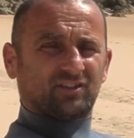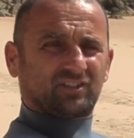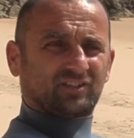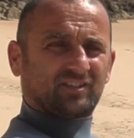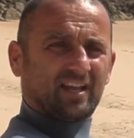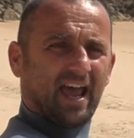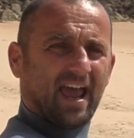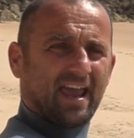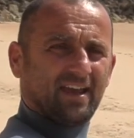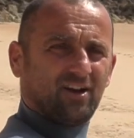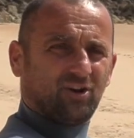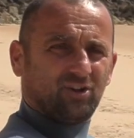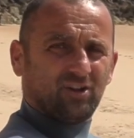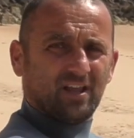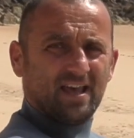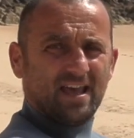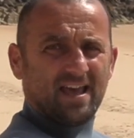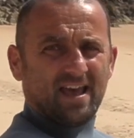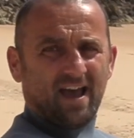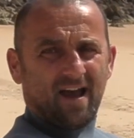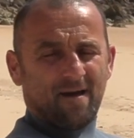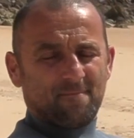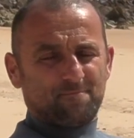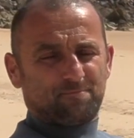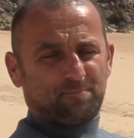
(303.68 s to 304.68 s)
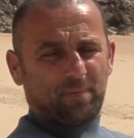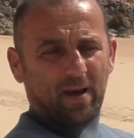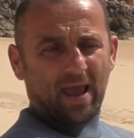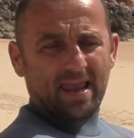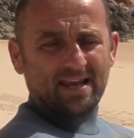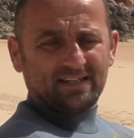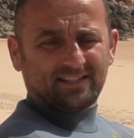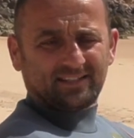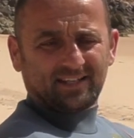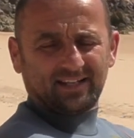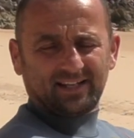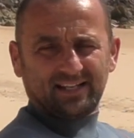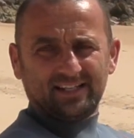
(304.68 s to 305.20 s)
sail and
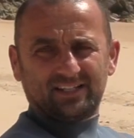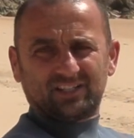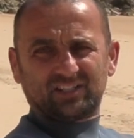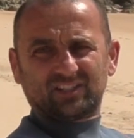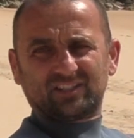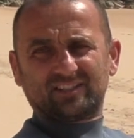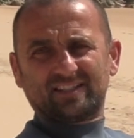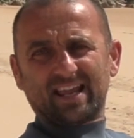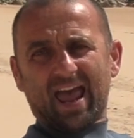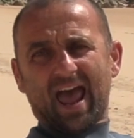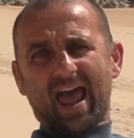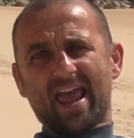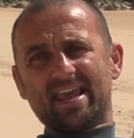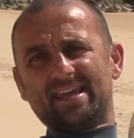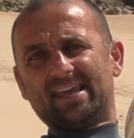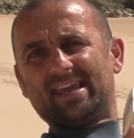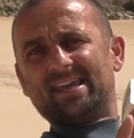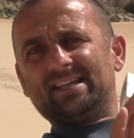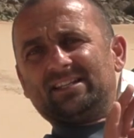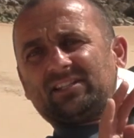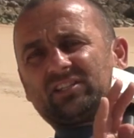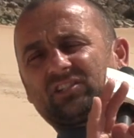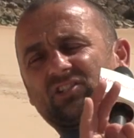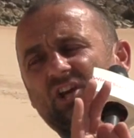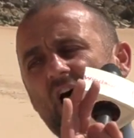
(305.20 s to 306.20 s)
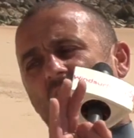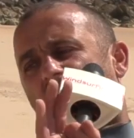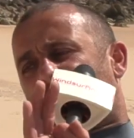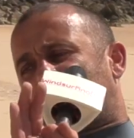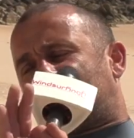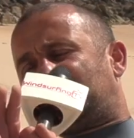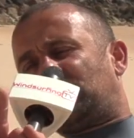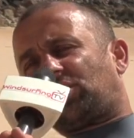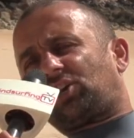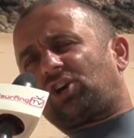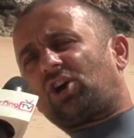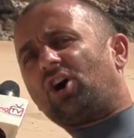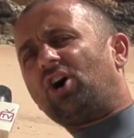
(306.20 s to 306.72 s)
basically stay
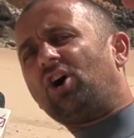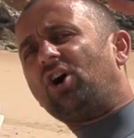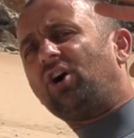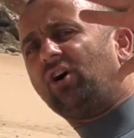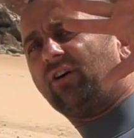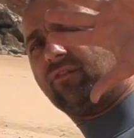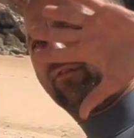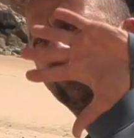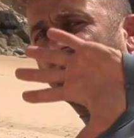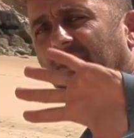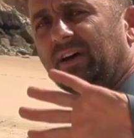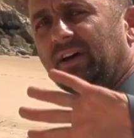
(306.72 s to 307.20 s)
inside the curve.